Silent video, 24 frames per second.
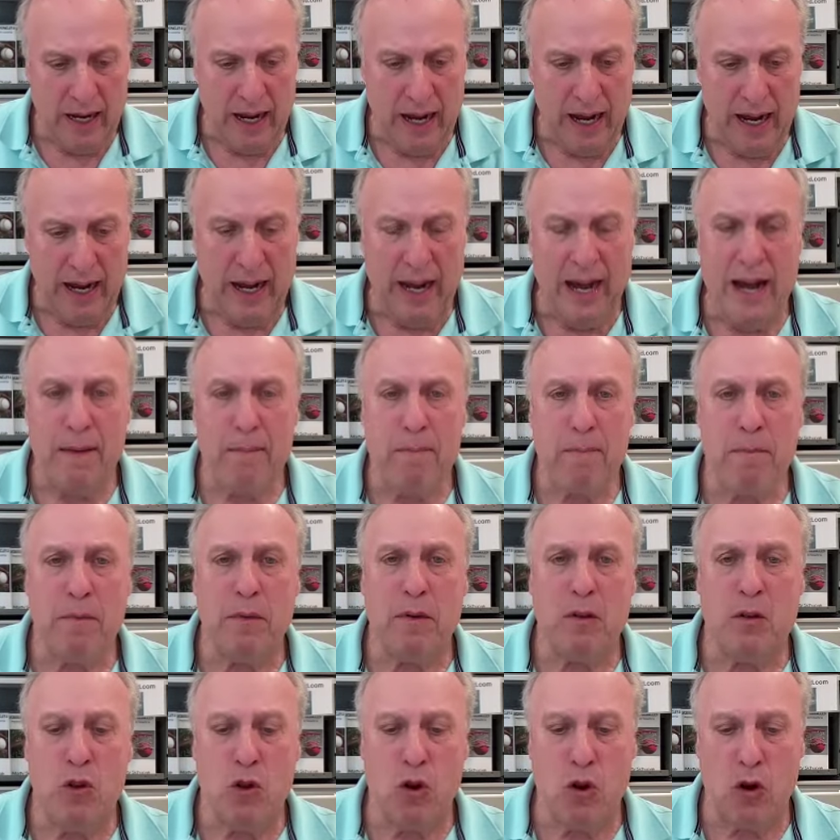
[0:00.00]
I'm
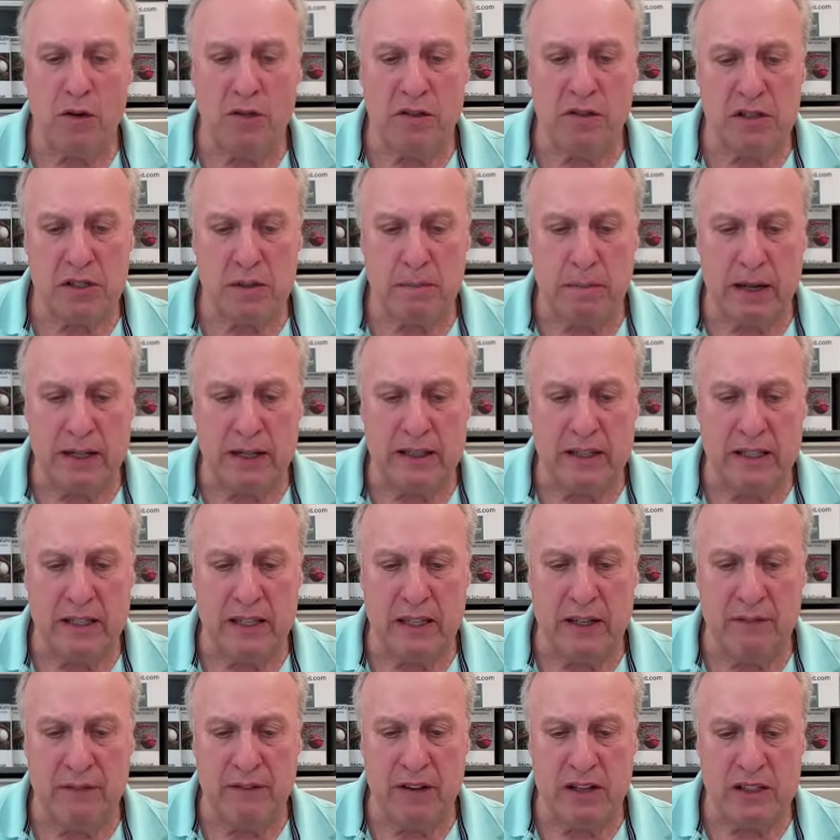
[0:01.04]
nervous about the
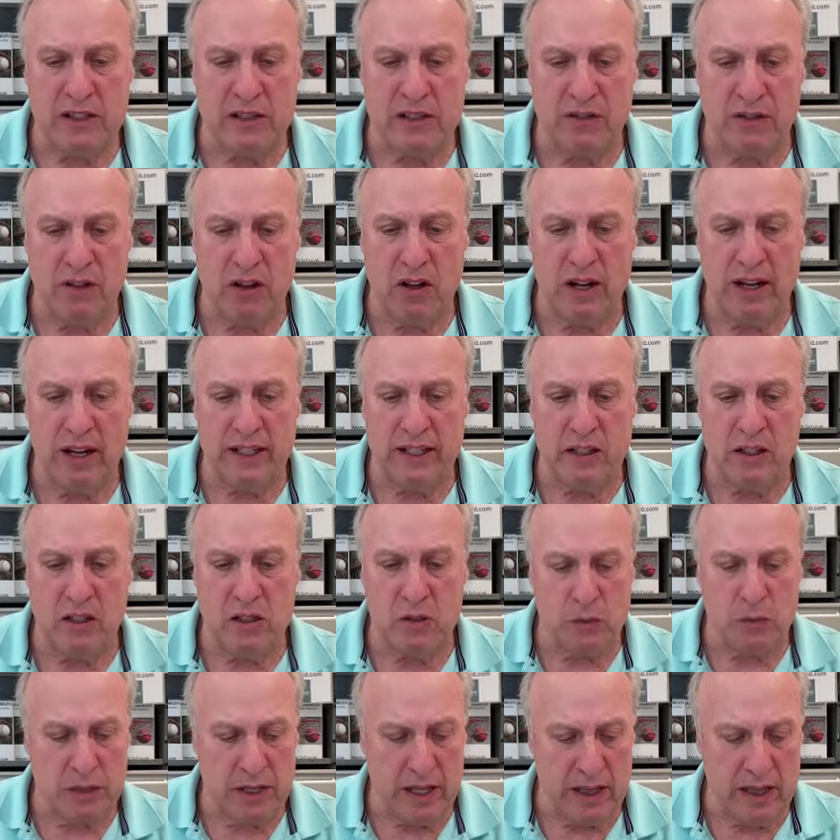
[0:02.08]
defensive line
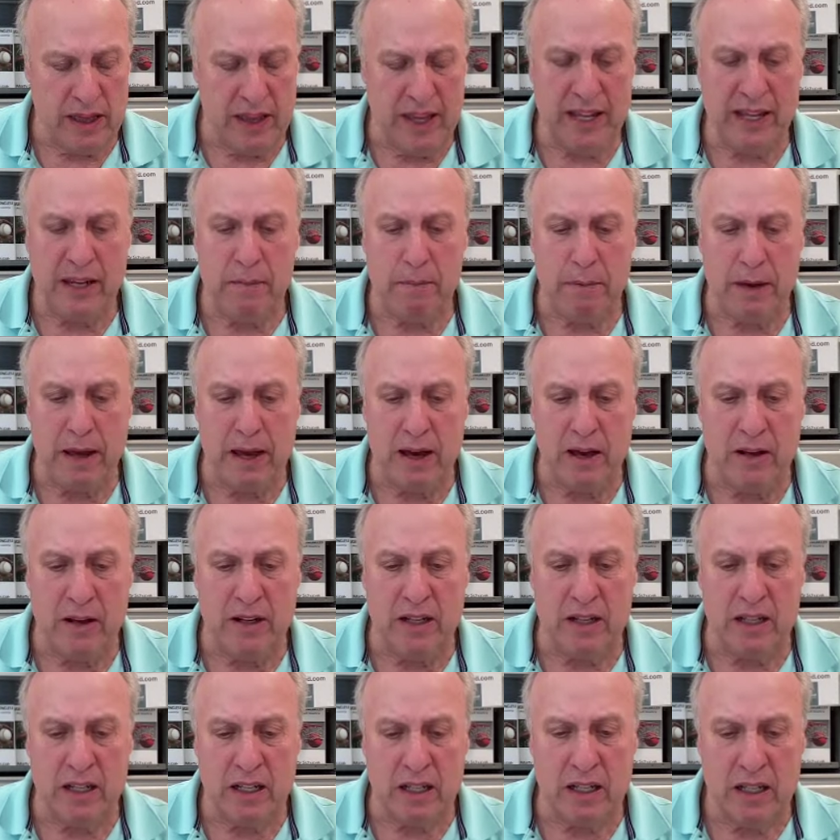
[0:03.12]
because when you think about
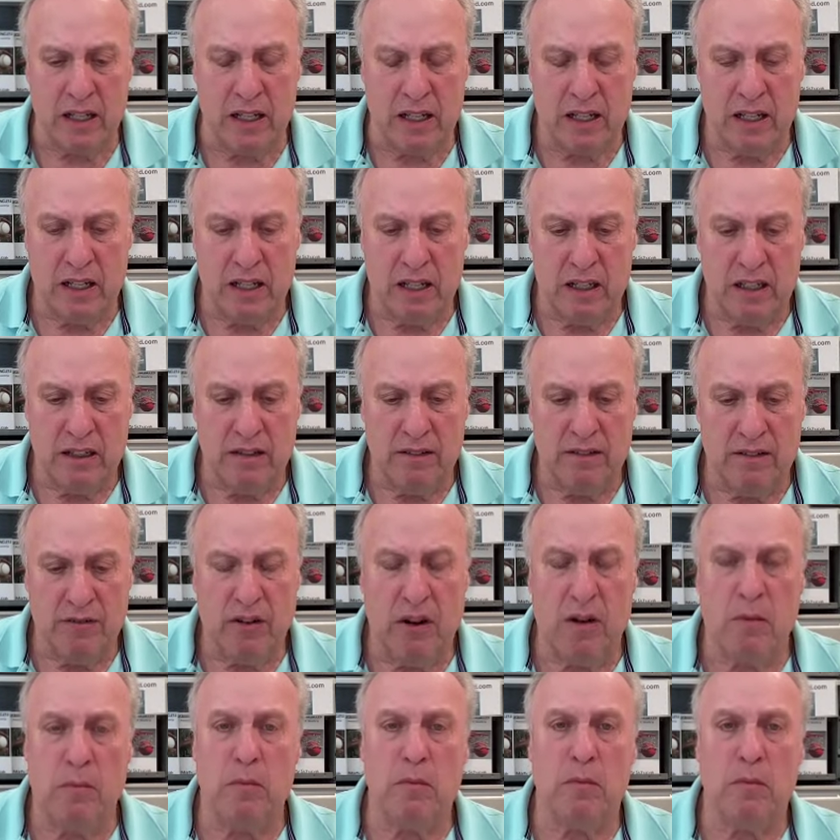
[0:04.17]
it,
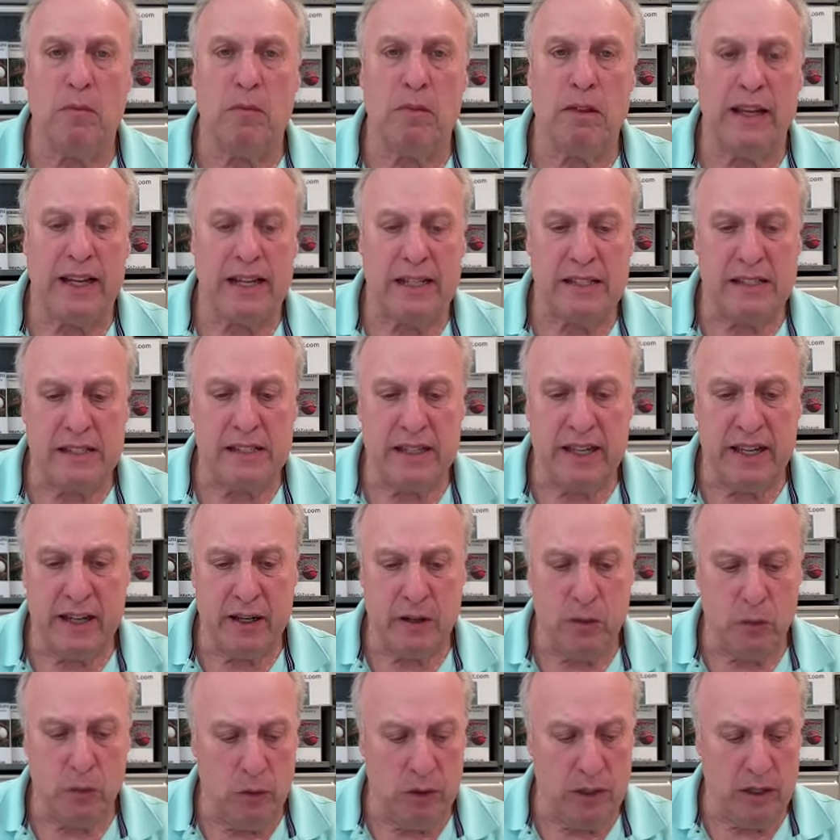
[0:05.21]
from last
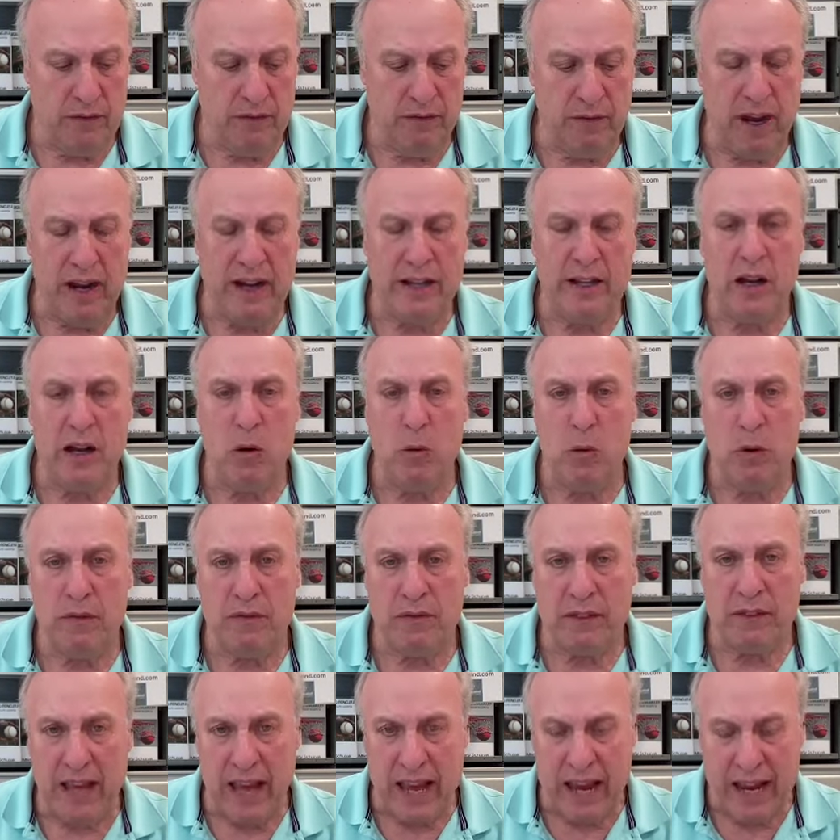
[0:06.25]
year, I know
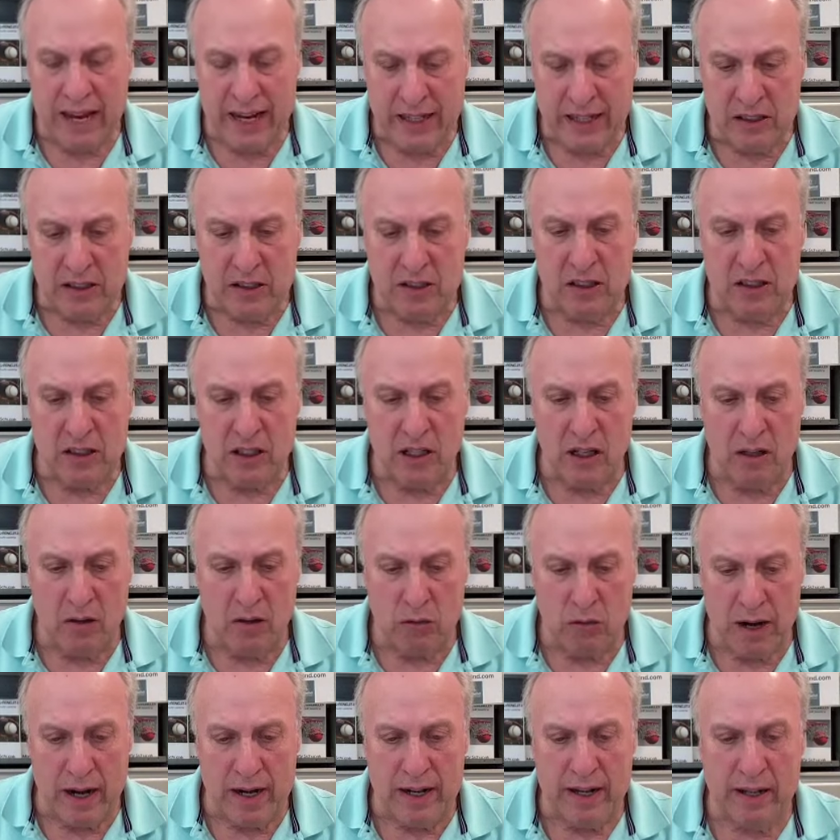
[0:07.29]
we've gained
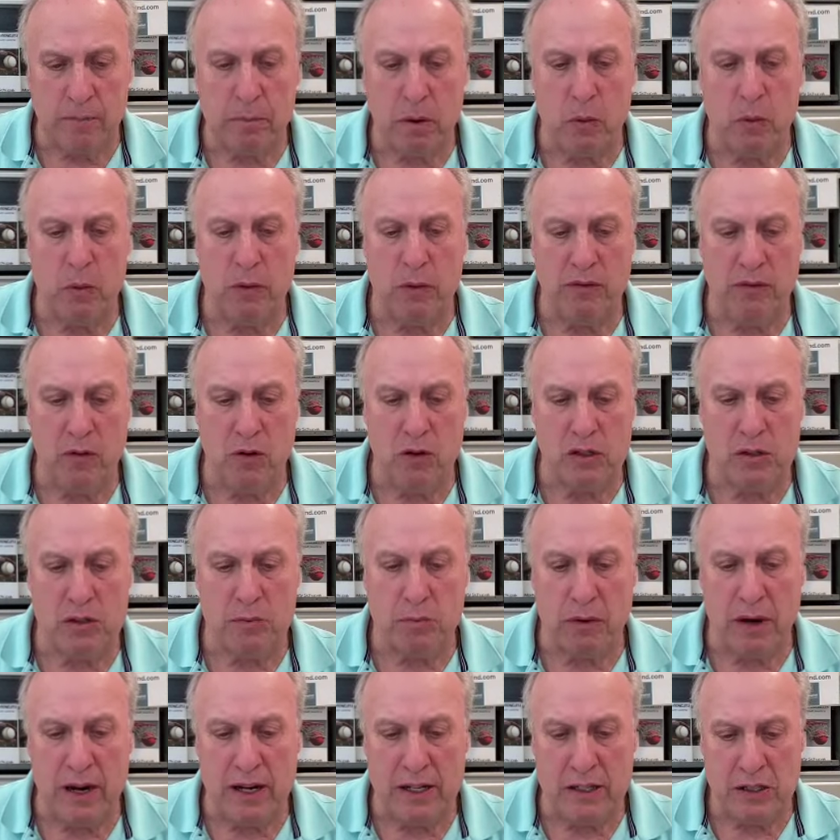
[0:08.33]
Reddick, but we've lost
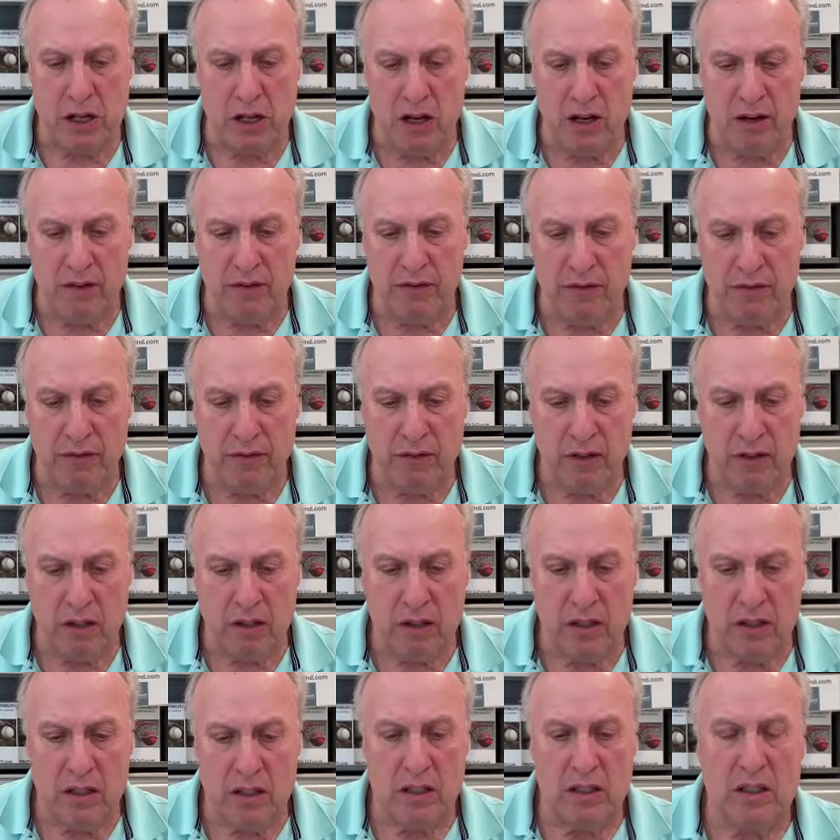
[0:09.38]
Bryce Huff,
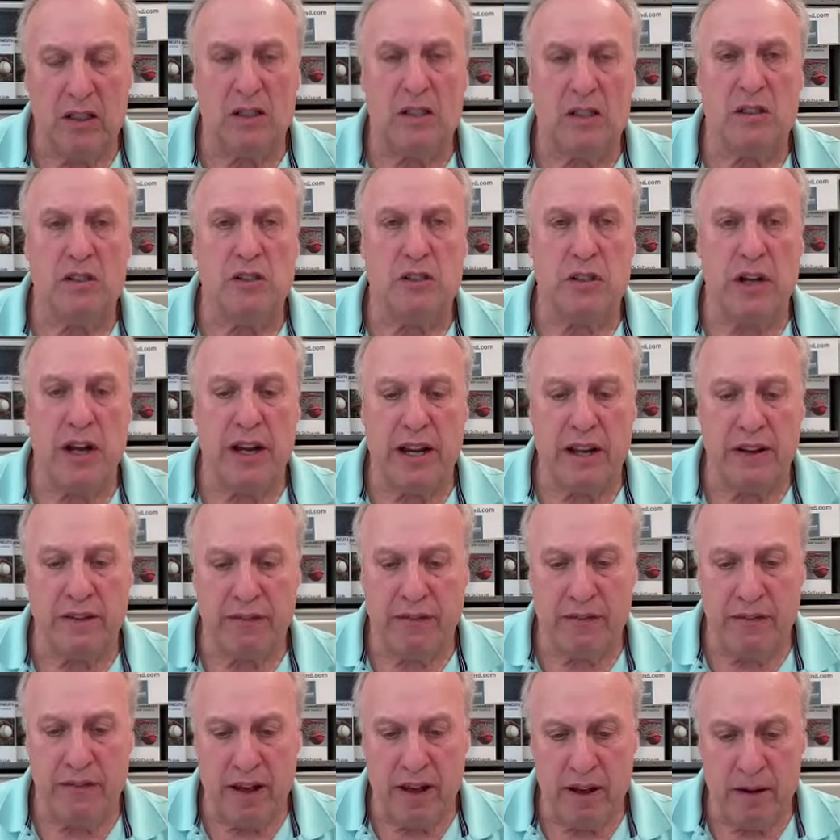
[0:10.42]

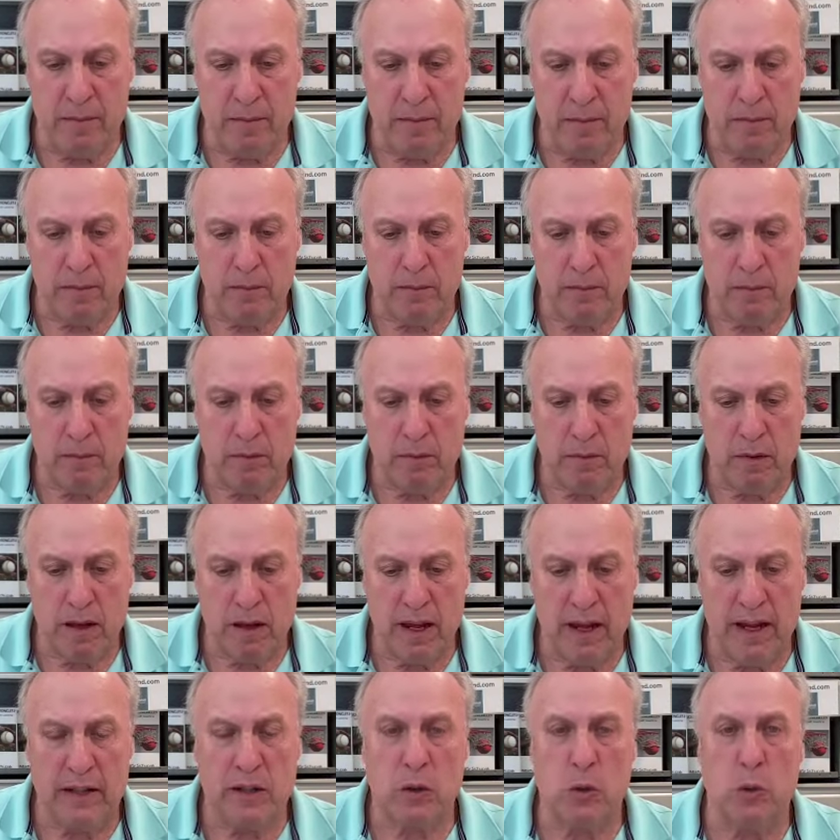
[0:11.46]
JFM,
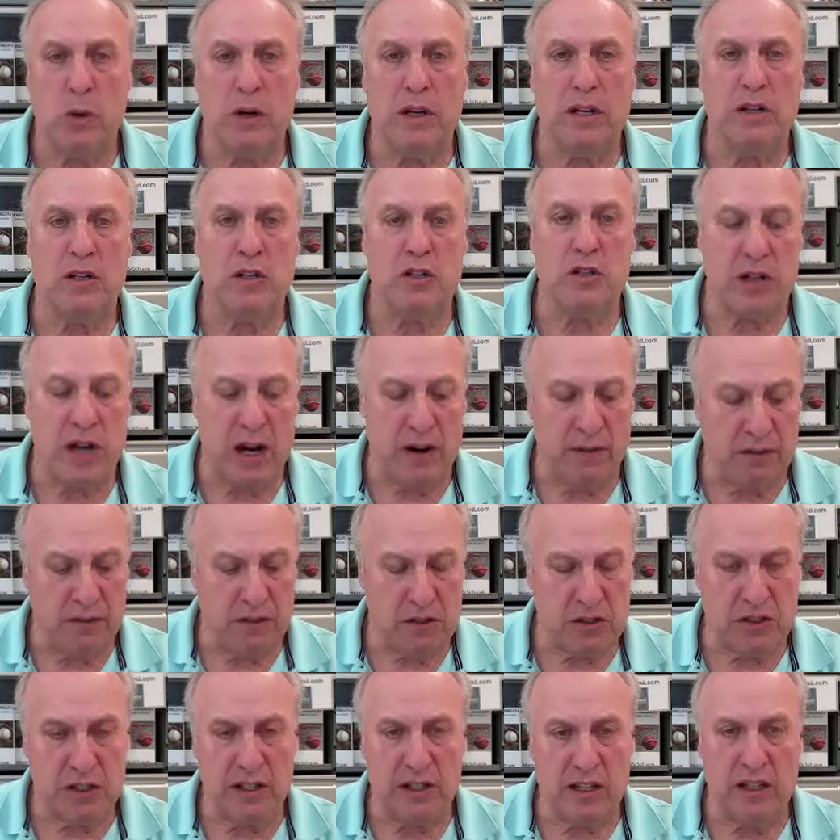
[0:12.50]
and Quentin
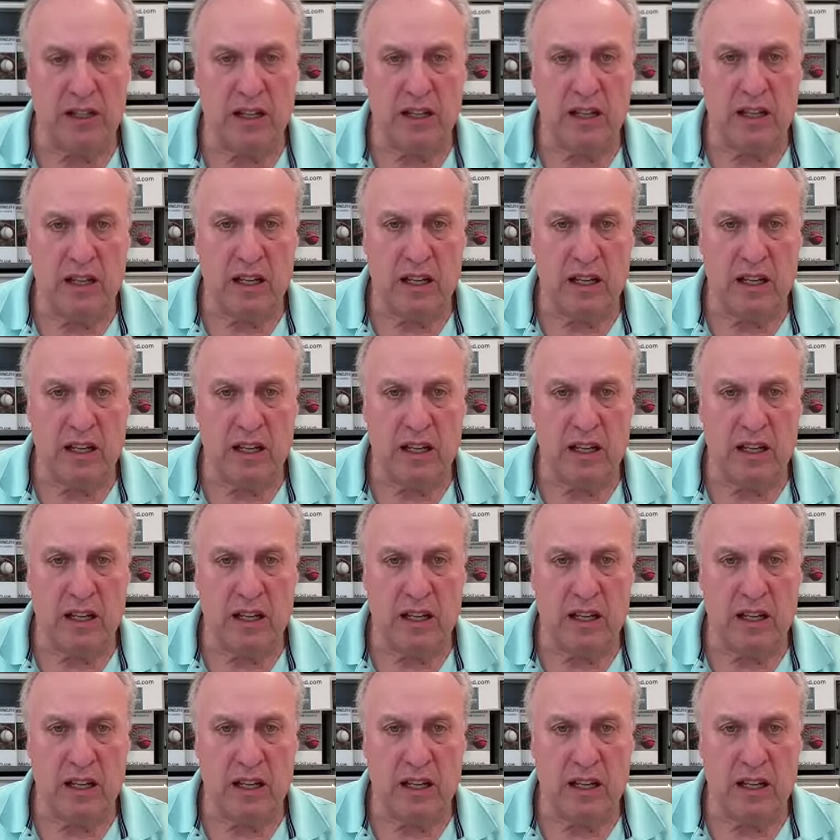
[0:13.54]
Jefferson.